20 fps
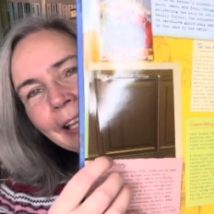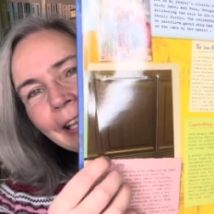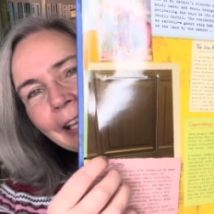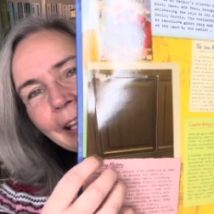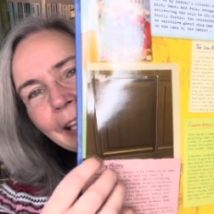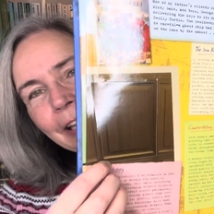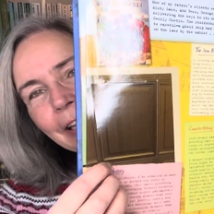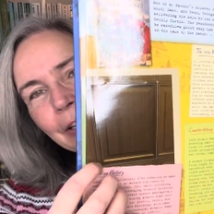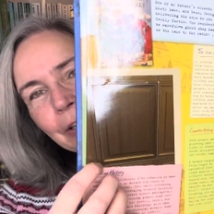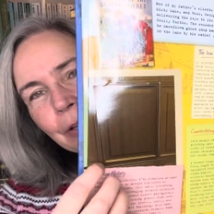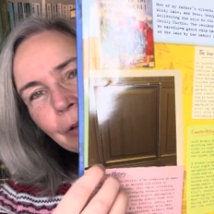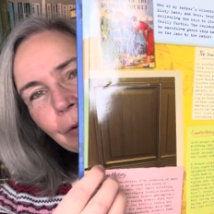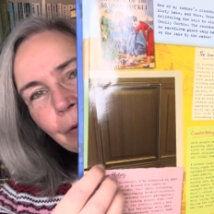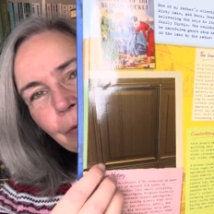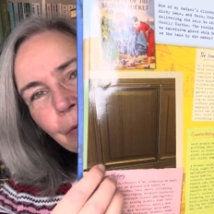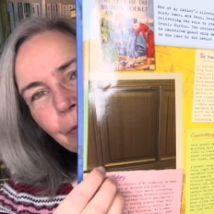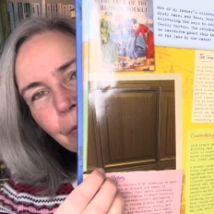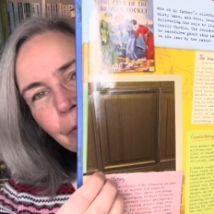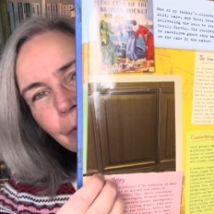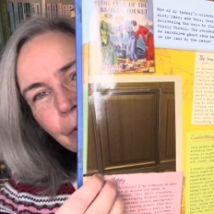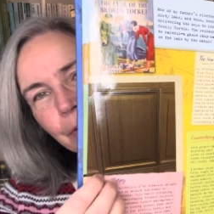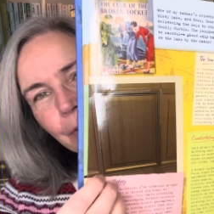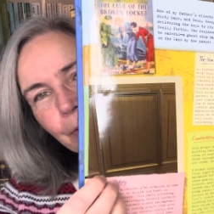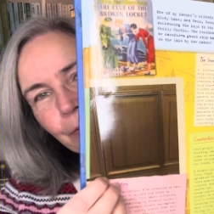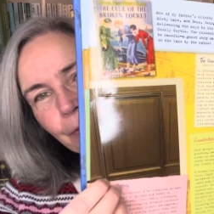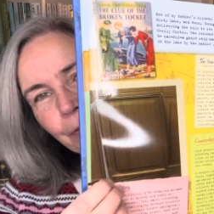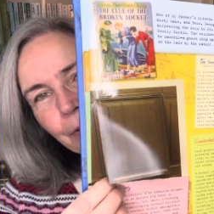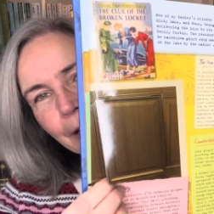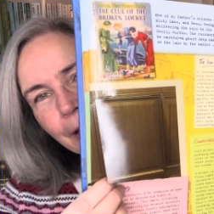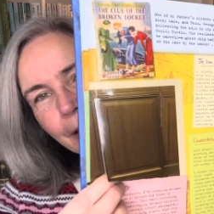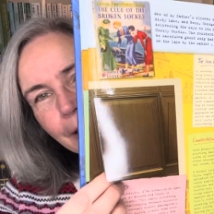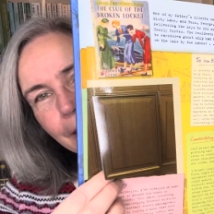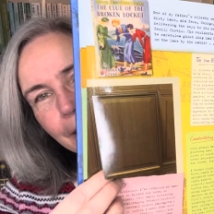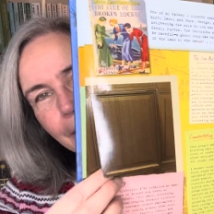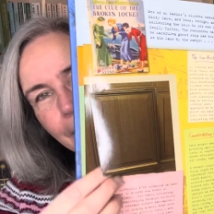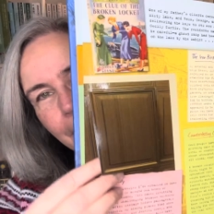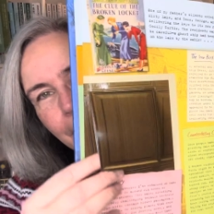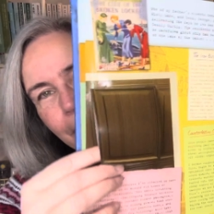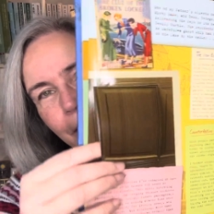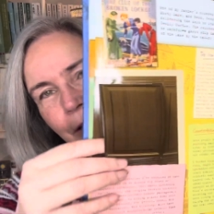and you you find
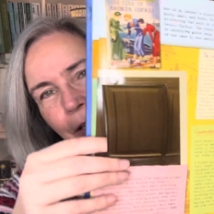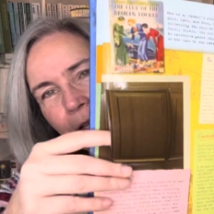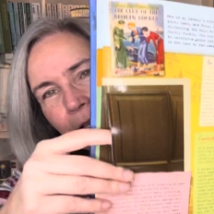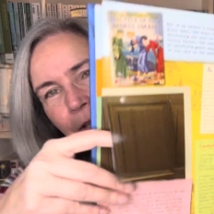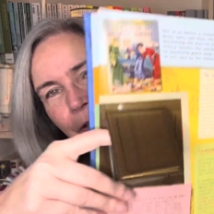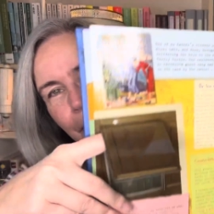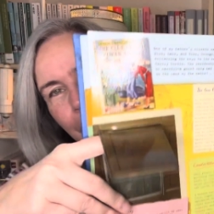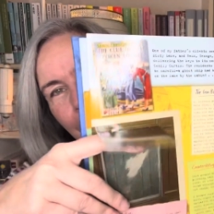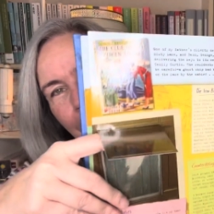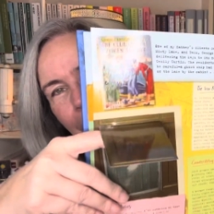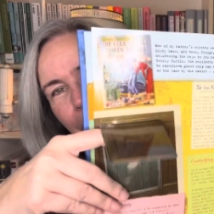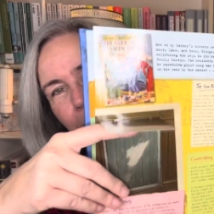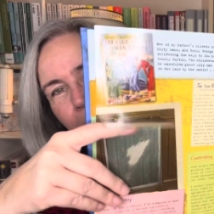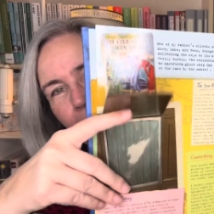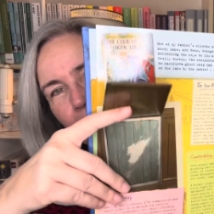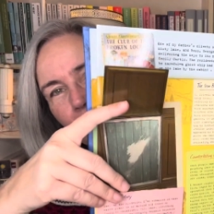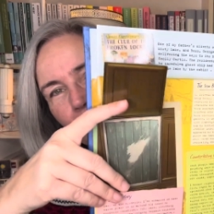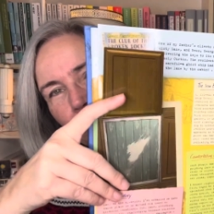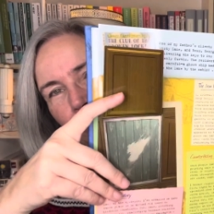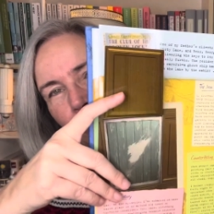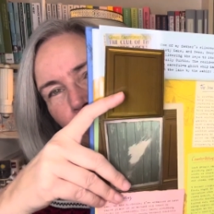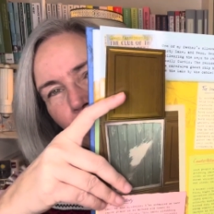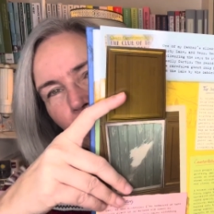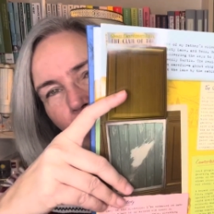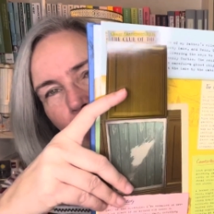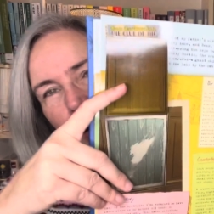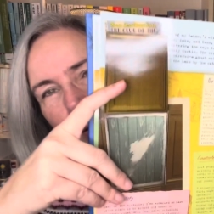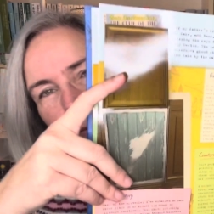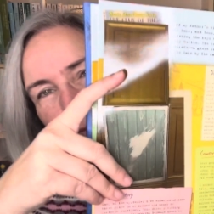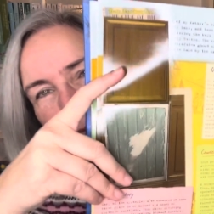the sort of trap